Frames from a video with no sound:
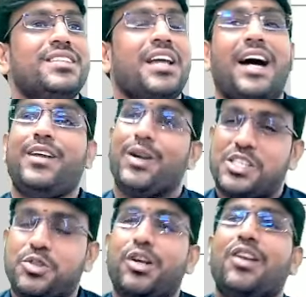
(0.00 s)
Are you
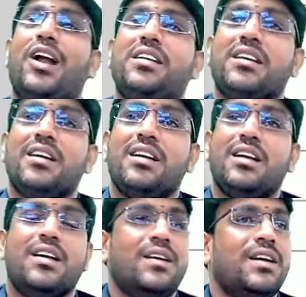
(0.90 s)
understood or
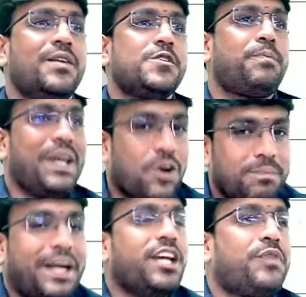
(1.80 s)
not? Speak out,
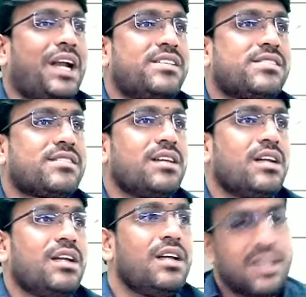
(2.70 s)
my dear friends.
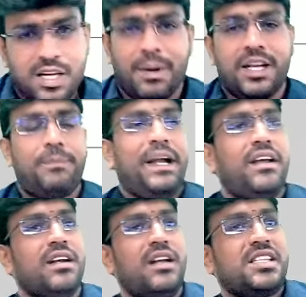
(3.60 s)
Come on,
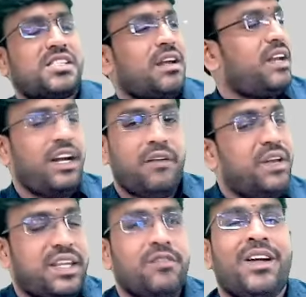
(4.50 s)
repeat. Let's read
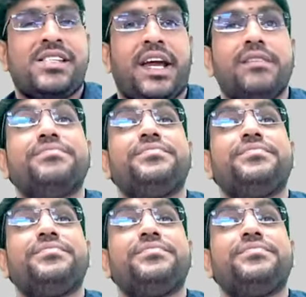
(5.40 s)
everything once again.